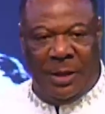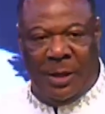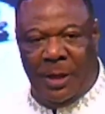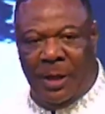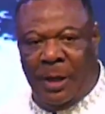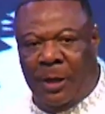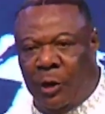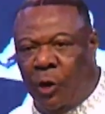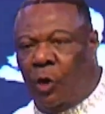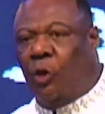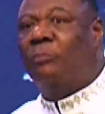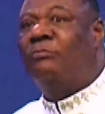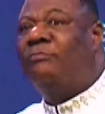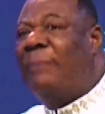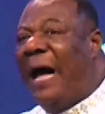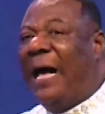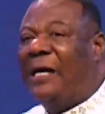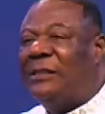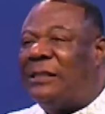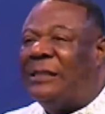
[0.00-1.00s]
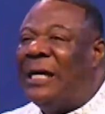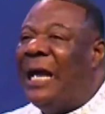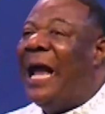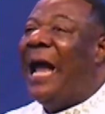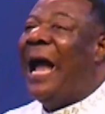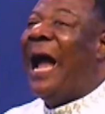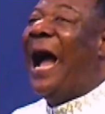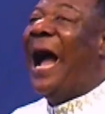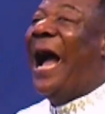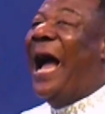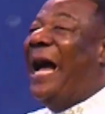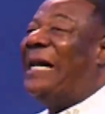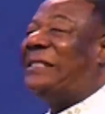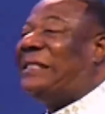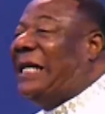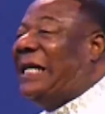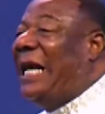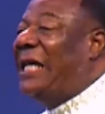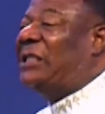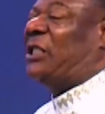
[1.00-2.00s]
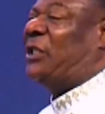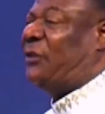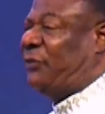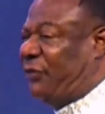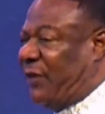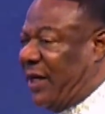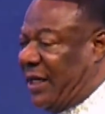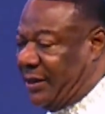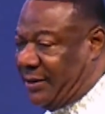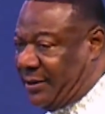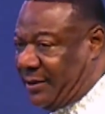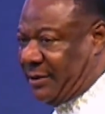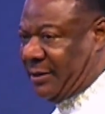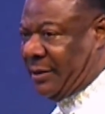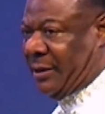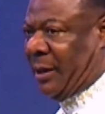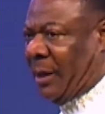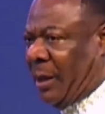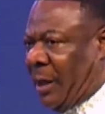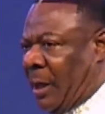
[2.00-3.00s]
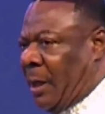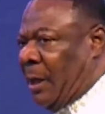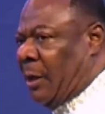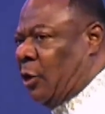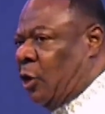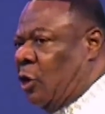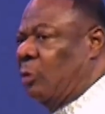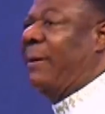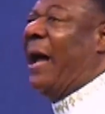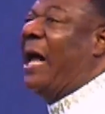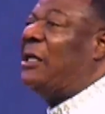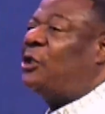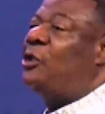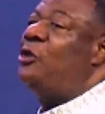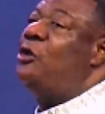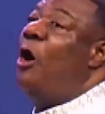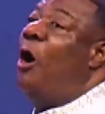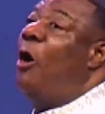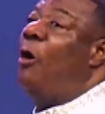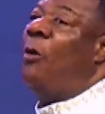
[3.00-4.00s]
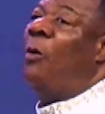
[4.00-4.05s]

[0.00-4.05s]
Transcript: you must access faith. You must know